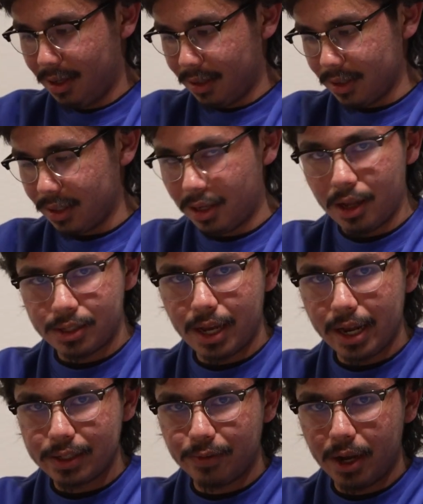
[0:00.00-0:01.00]
This is not
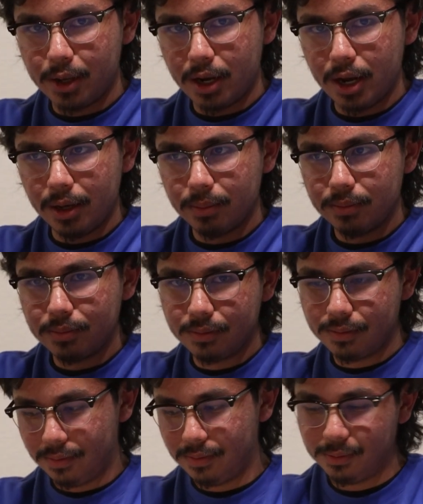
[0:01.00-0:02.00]
satisfying. All right,
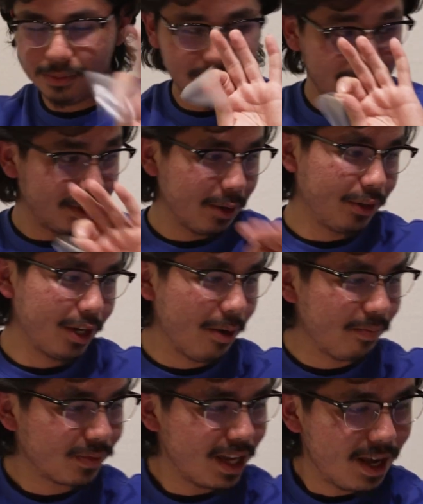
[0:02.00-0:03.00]
there we go.
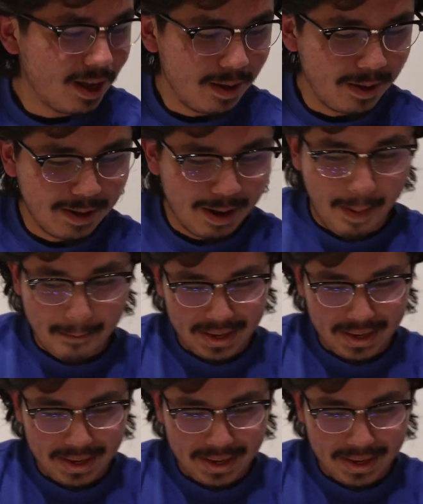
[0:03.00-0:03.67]
Ooh.